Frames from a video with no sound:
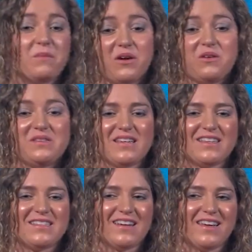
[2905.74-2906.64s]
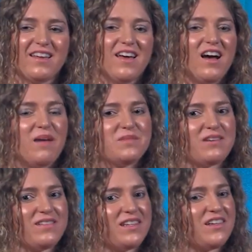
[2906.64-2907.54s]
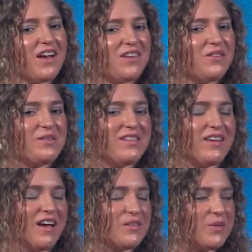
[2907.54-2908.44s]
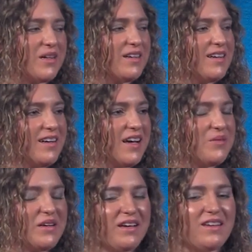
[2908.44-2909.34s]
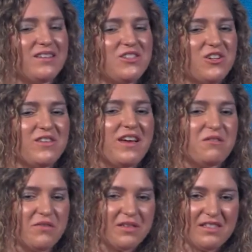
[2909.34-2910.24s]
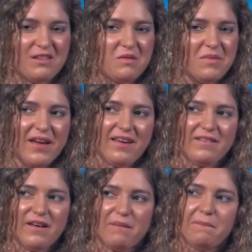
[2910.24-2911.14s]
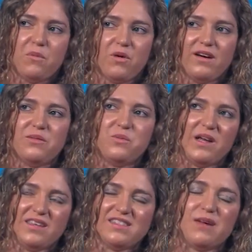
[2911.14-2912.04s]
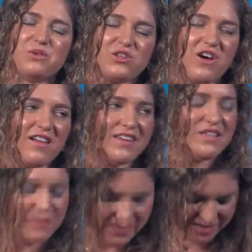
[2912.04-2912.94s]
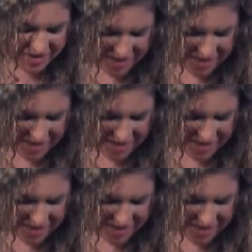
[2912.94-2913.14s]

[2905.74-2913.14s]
acoustics tonight, and I'm definitely not an acoustic expert. I would turn that over to some of my more well-established colleagues, but